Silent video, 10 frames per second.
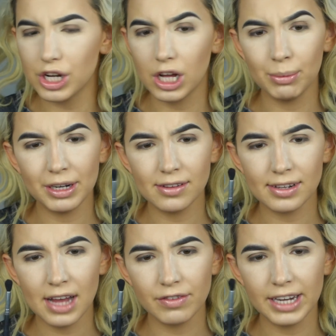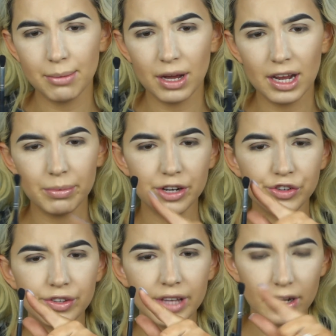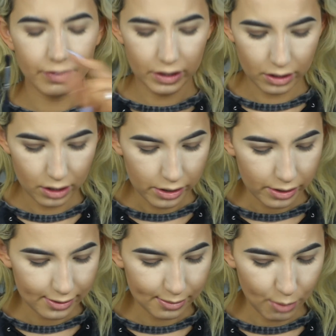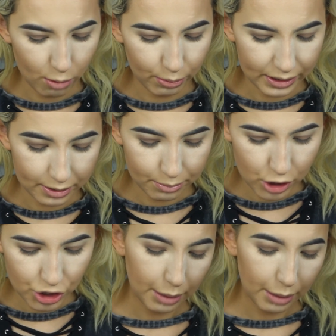It doesn't have a name on it, but it's just kind of a small blending brush.